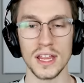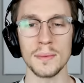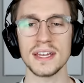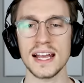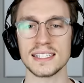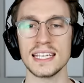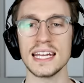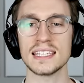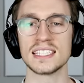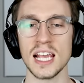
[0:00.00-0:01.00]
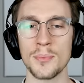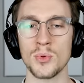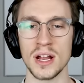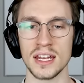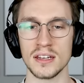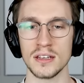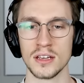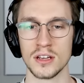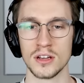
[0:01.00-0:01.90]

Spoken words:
Wait, let me guess. He gets separated